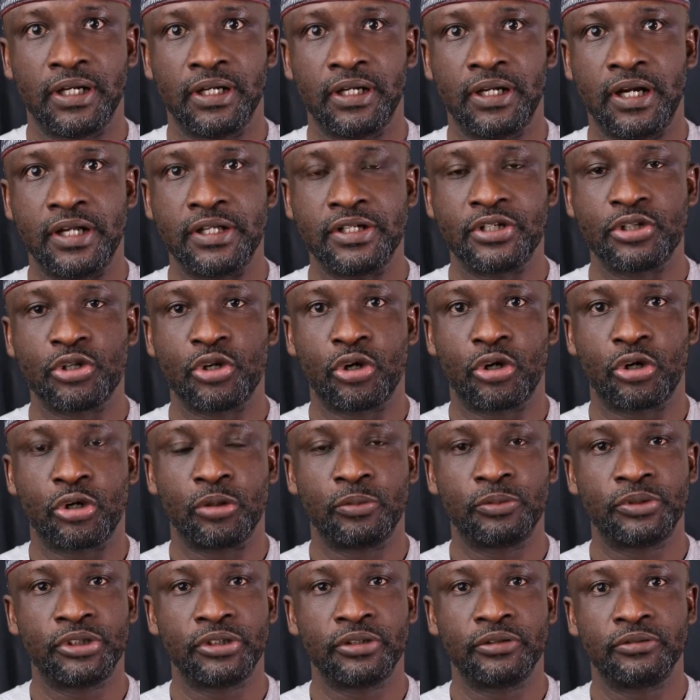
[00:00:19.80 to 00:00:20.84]

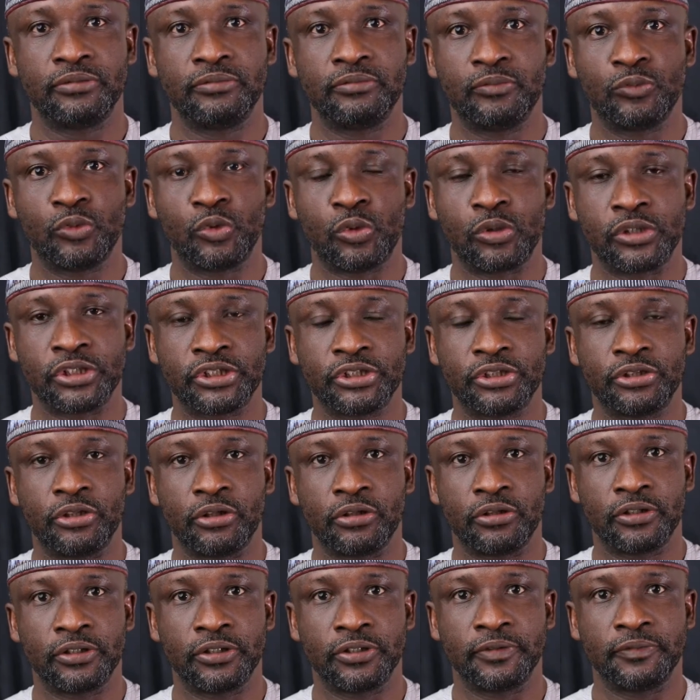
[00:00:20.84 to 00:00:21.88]
anti-corruption
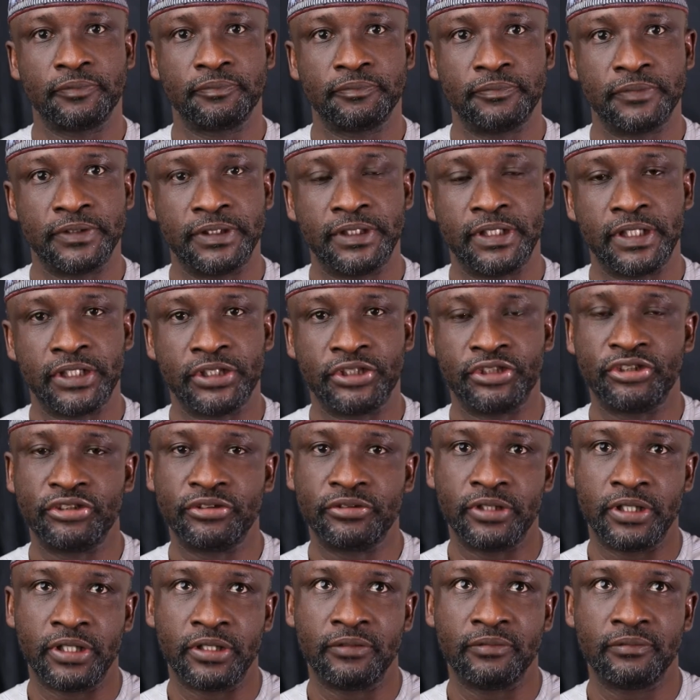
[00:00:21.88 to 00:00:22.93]
watchdog in
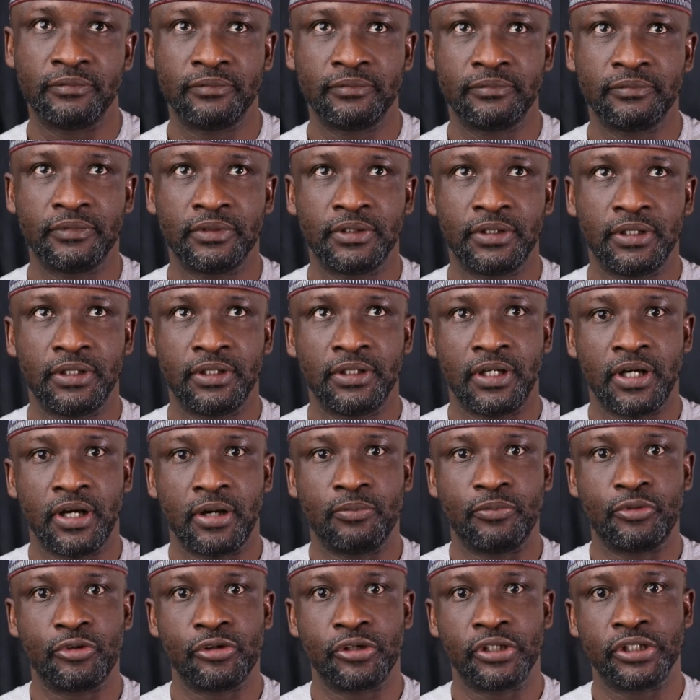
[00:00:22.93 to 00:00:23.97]
Nigeria,
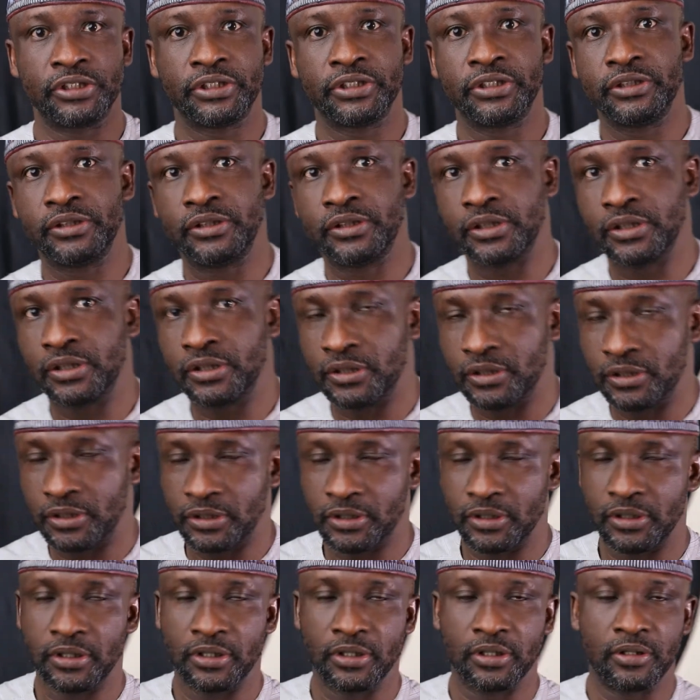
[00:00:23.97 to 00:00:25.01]
Abdulrasheed
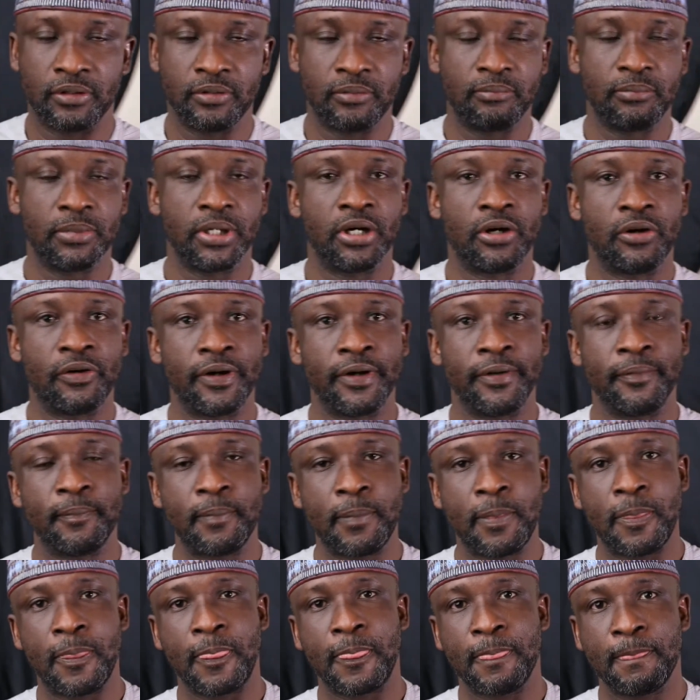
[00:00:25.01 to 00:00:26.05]
Bawa.
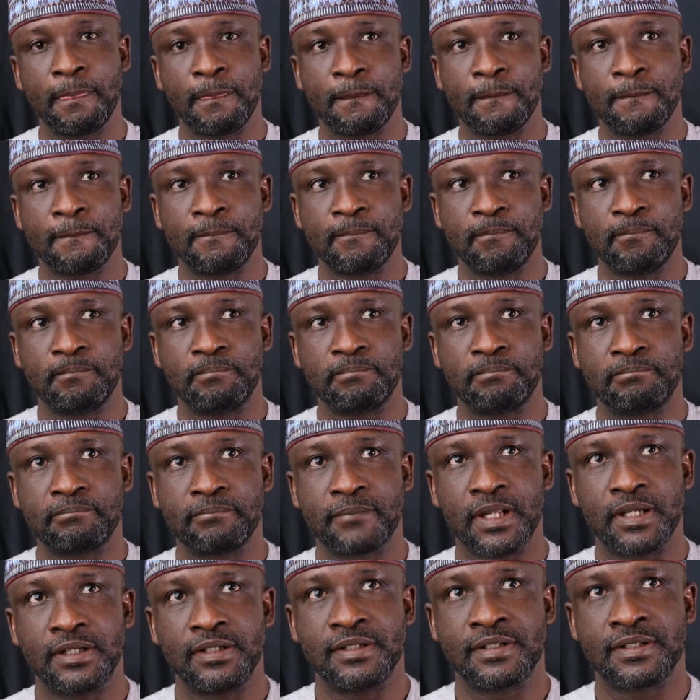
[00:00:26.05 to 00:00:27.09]

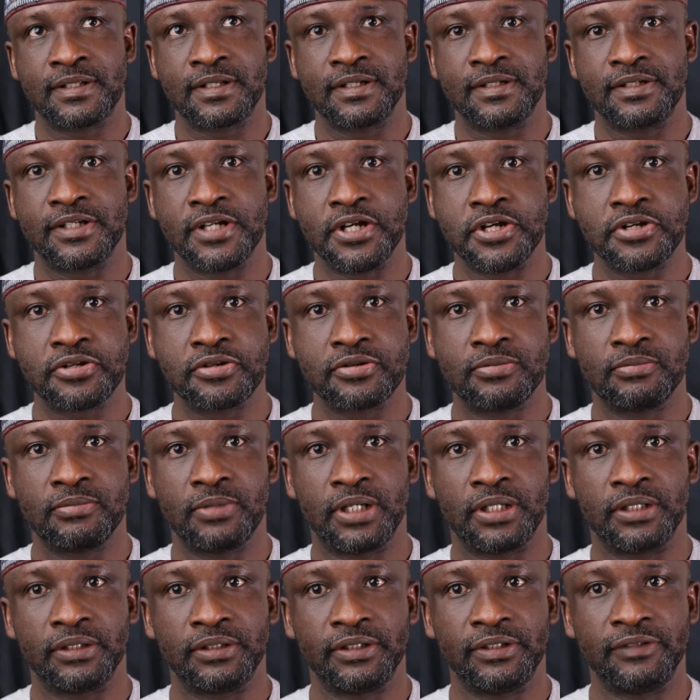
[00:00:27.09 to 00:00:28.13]
It's a
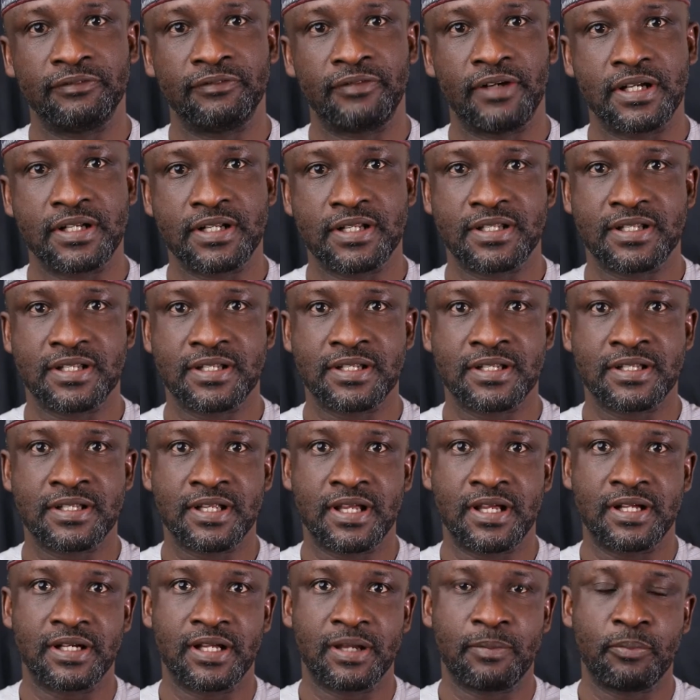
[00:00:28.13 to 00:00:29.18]
gentleman. In fact, it is
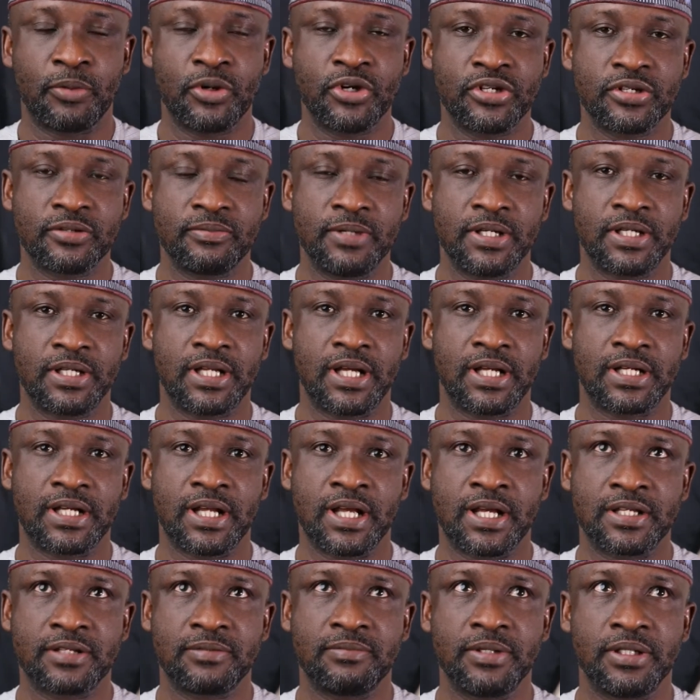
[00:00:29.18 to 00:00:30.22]
an appointment that
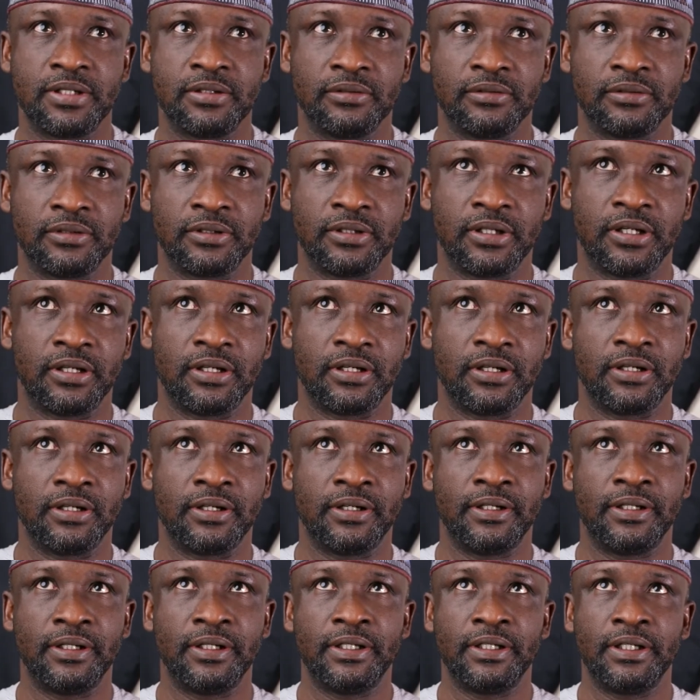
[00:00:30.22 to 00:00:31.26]
has been
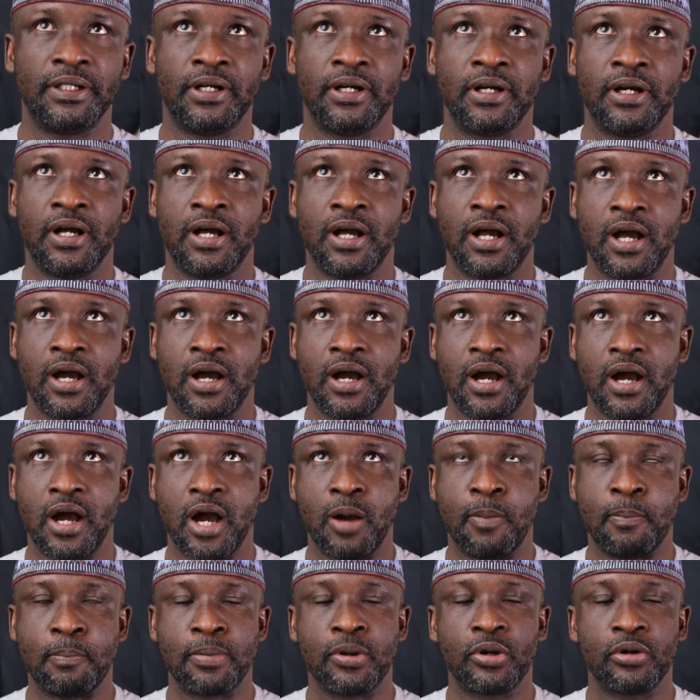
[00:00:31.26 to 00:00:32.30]

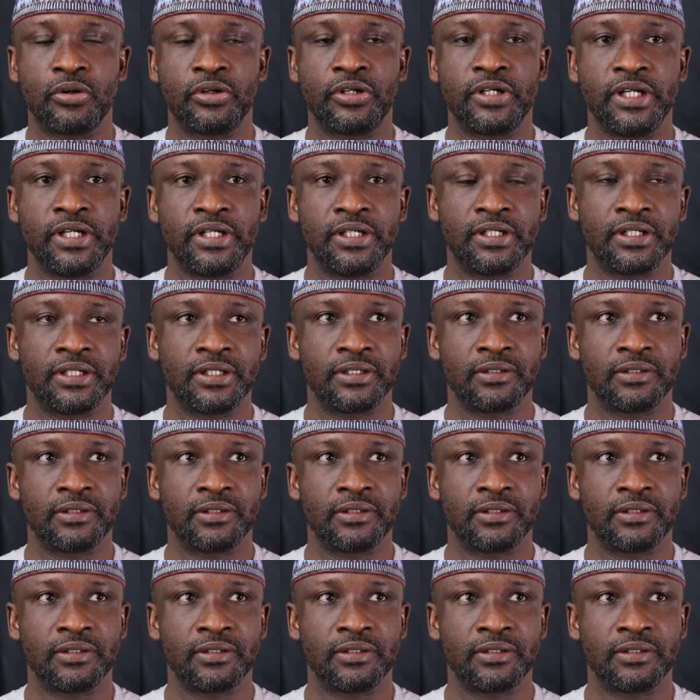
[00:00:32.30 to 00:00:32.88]
applauded